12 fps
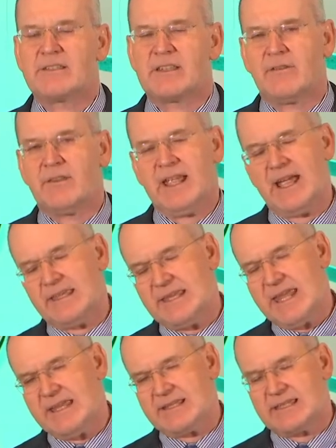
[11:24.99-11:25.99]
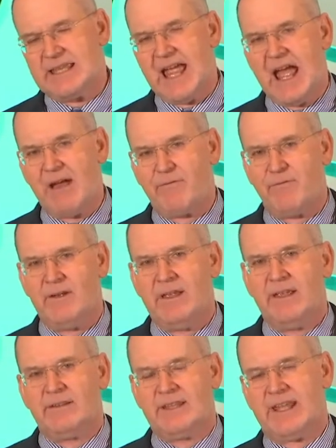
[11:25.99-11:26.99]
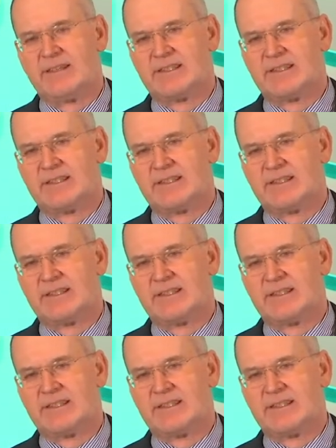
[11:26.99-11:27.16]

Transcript: So the IT staff, they can